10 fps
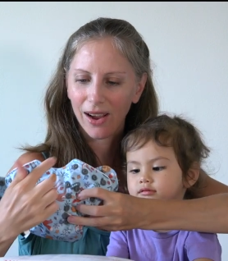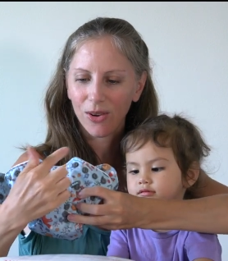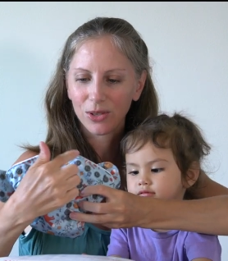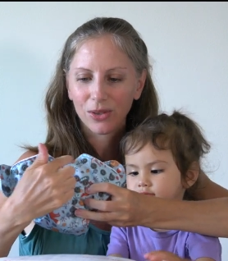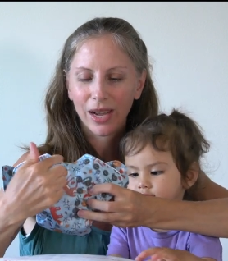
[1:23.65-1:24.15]
Speaker 1: it
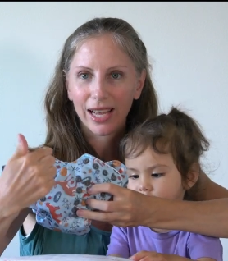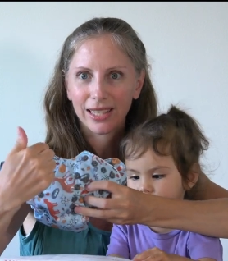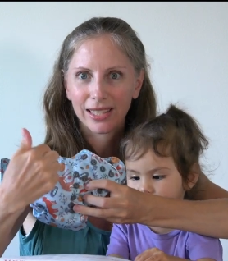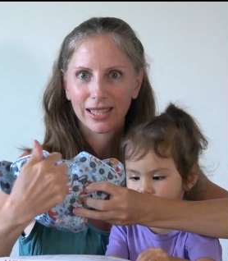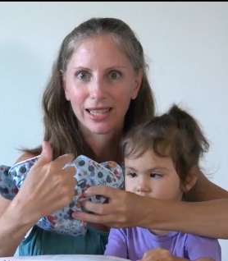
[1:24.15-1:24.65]
also
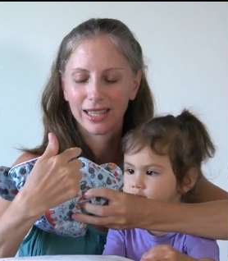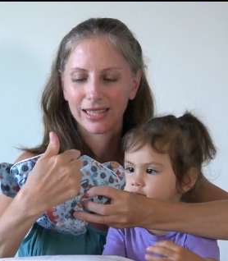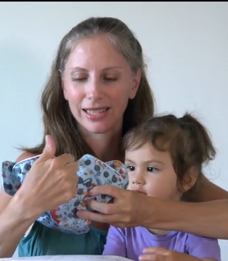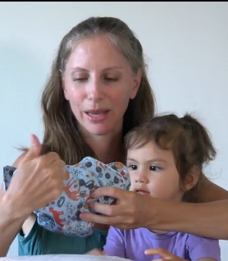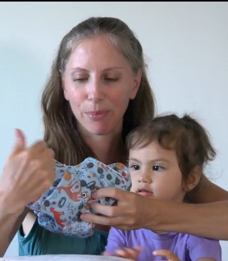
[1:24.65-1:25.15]
has
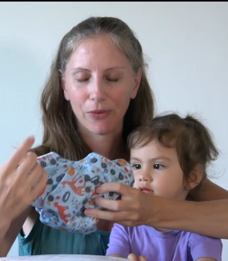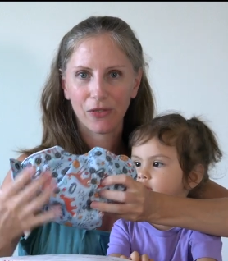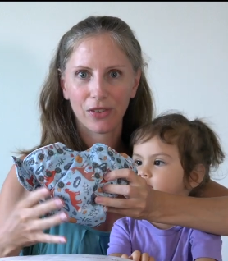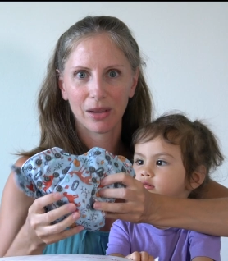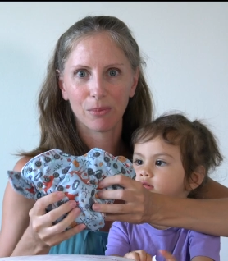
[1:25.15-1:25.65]
the dip
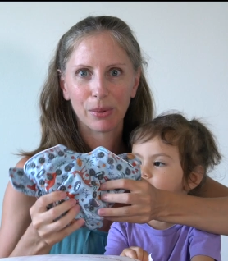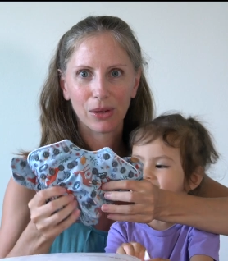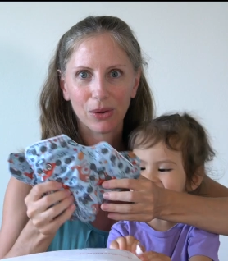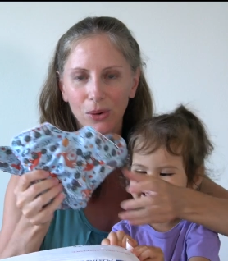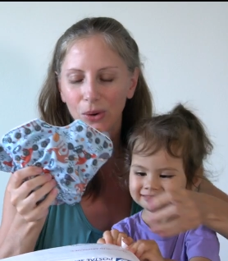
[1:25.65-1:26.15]
for the
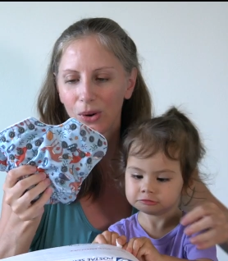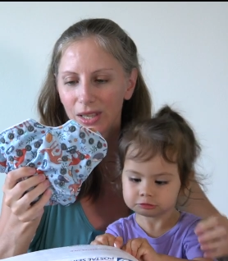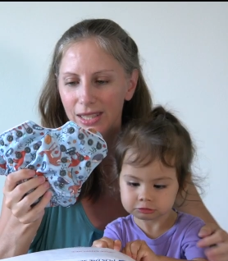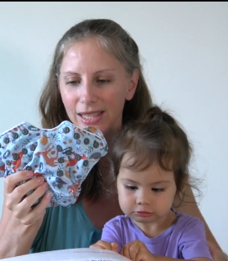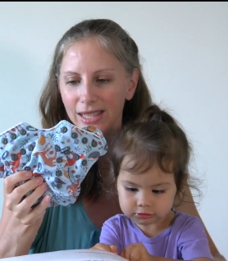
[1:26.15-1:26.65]
umbilical
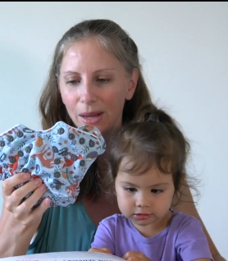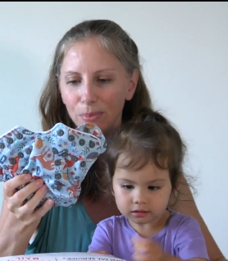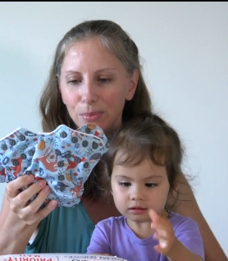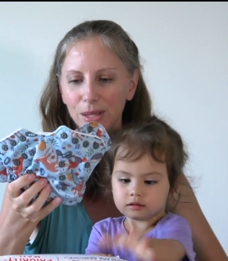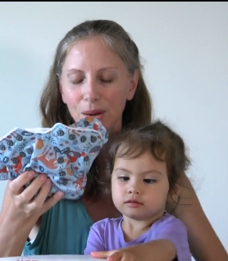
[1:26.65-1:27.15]
cord
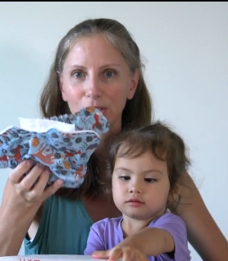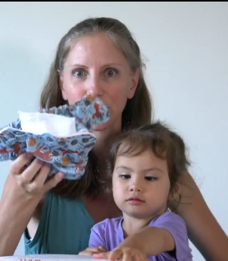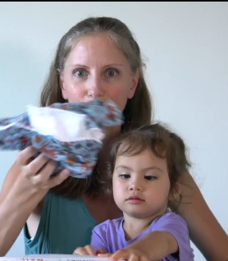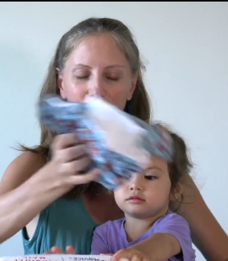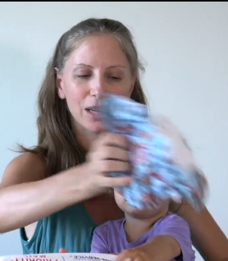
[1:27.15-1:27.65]
stump. So it
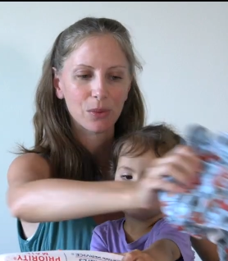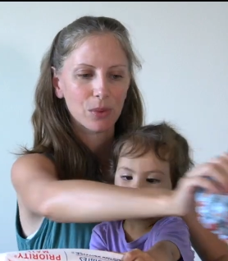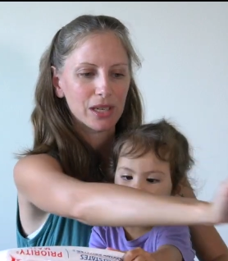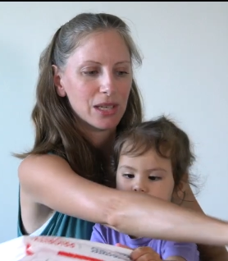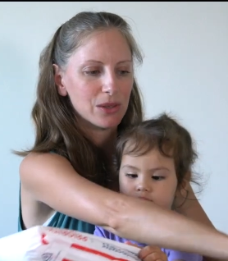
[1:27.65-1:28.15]
should be a good
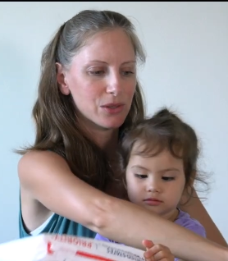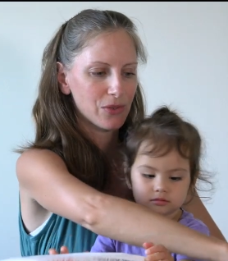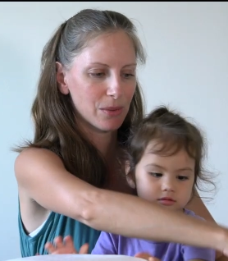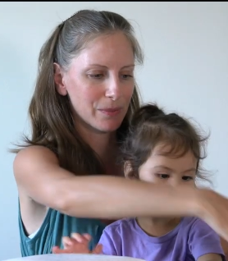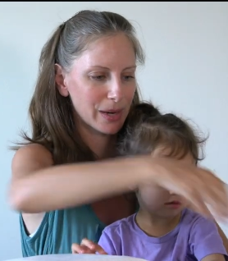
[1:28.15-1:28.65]
one to use
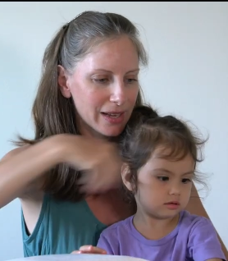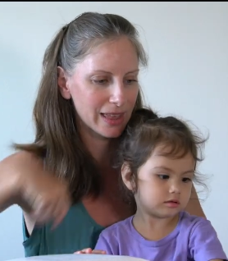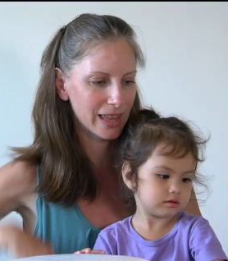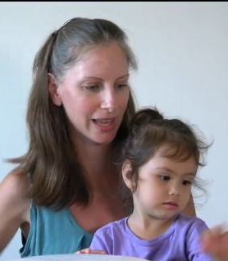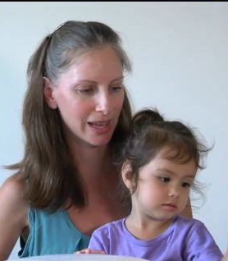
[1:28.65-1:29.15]
for birth.